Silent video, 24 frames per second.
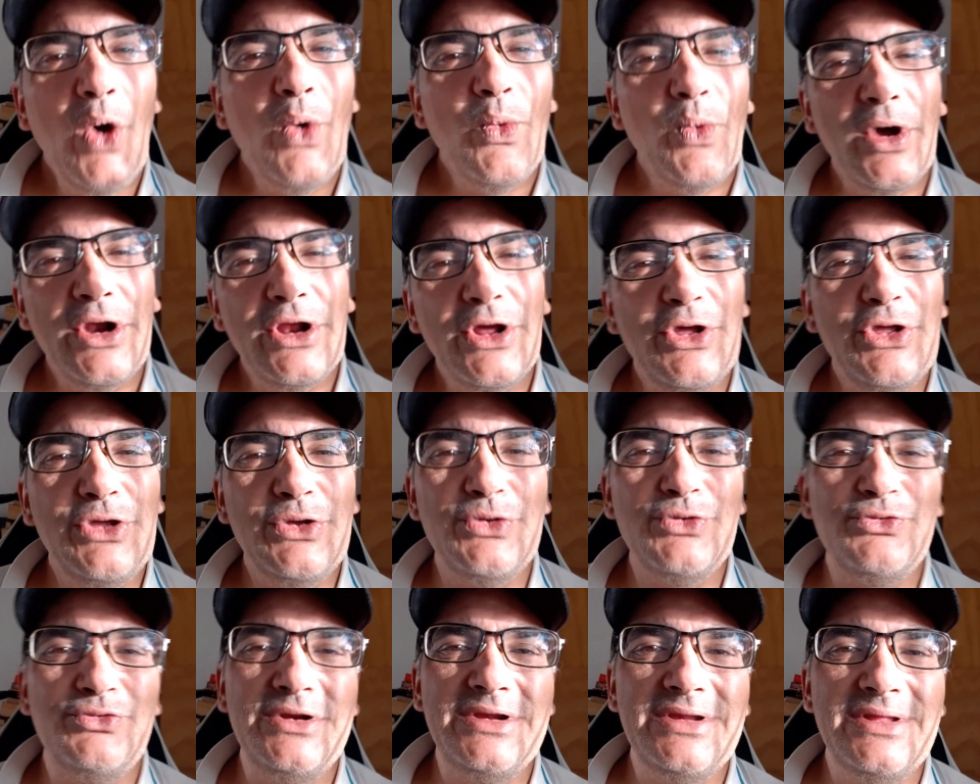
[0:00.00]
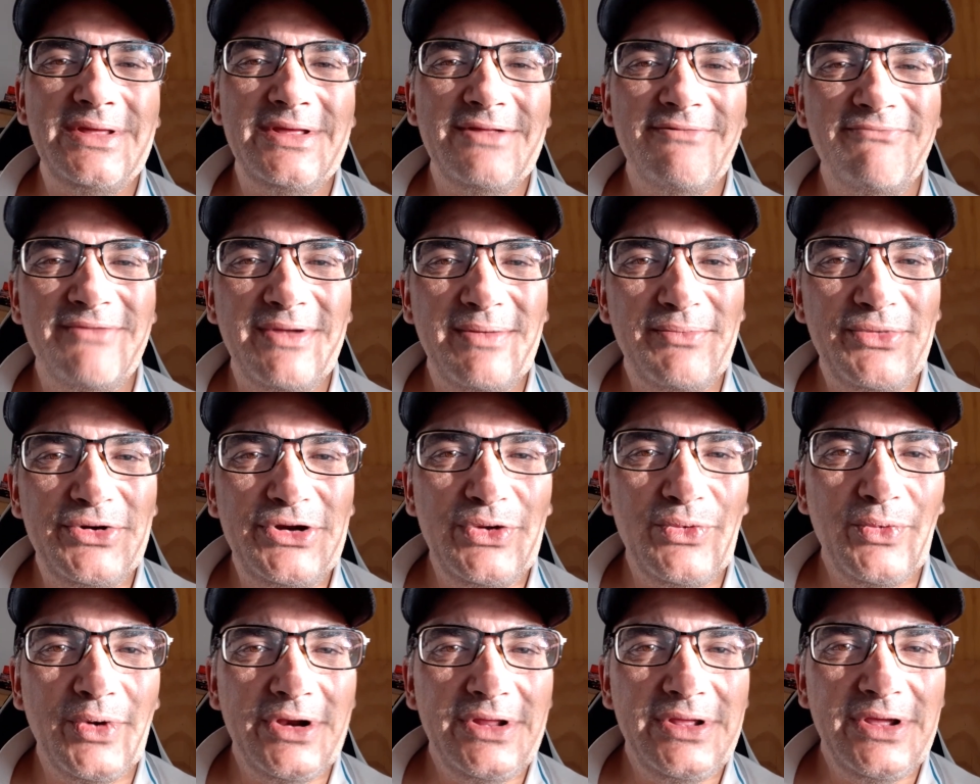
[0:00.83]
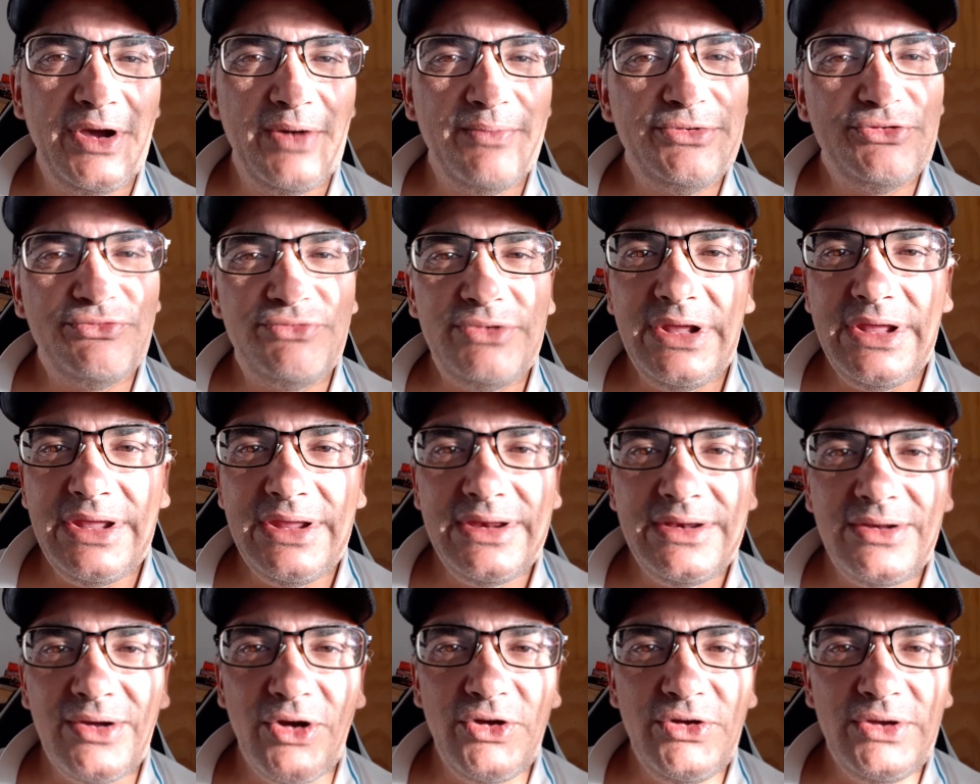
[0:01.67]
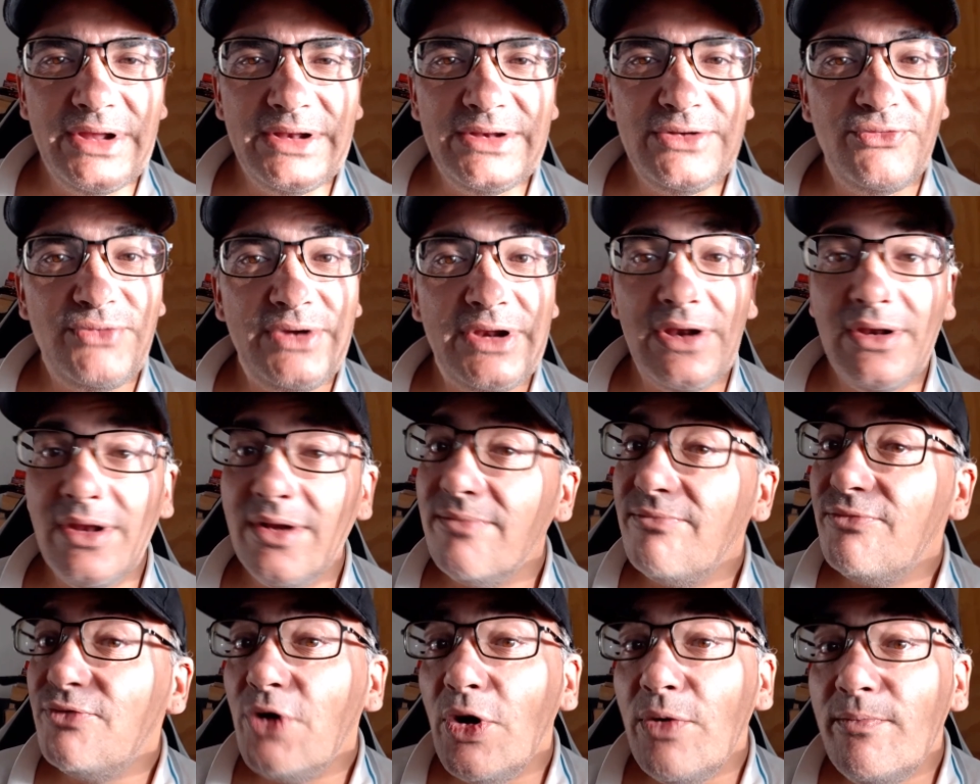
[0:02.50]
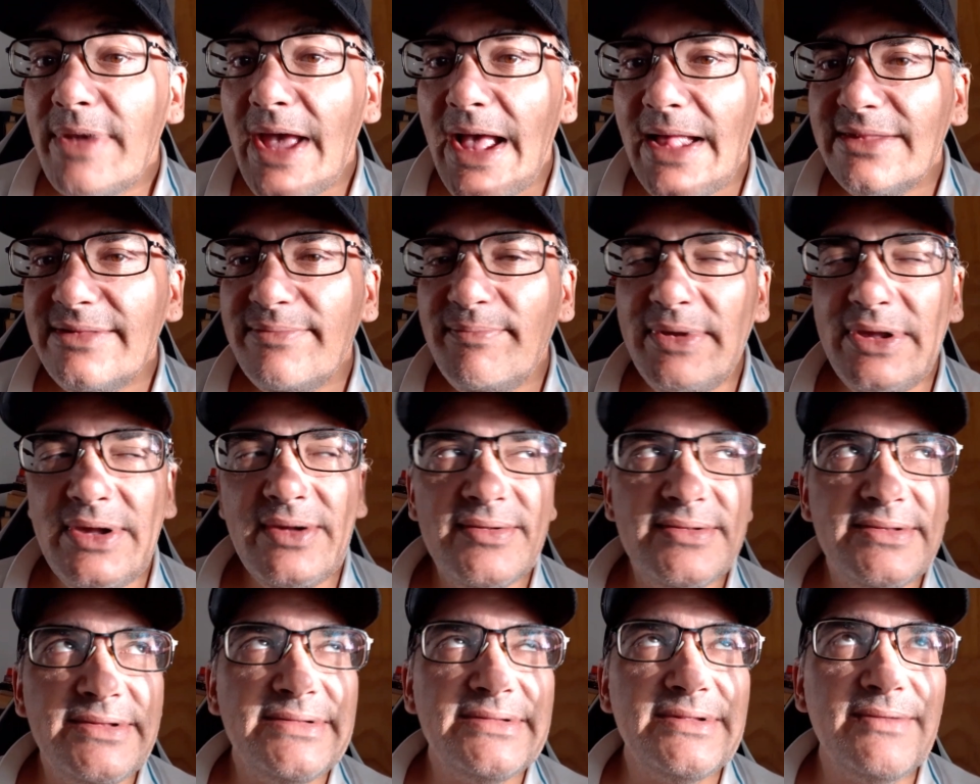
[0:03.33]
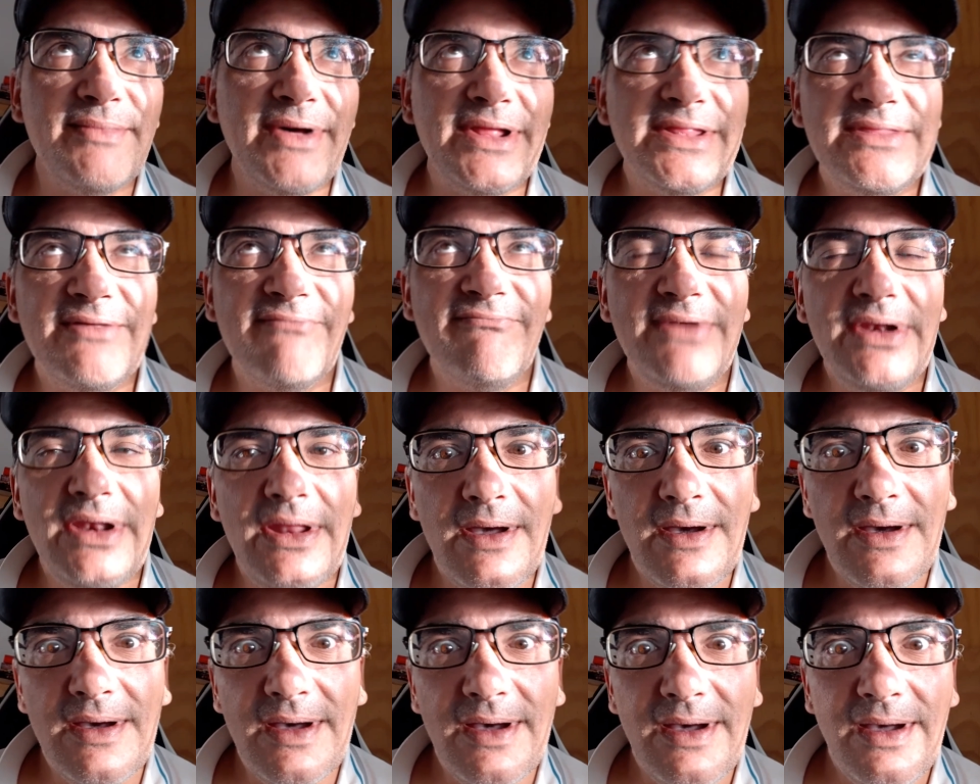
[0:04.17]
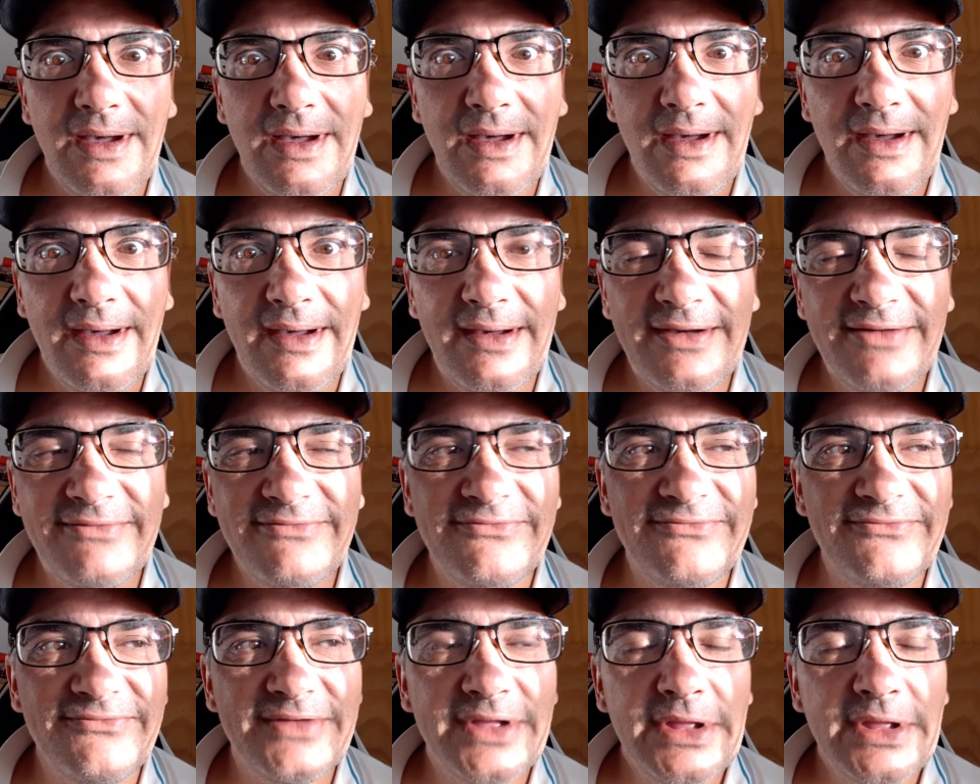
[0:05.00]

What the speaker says: What are you reading in February? What do you hope to read? Are you going to read a lot of romance because it's the month of love?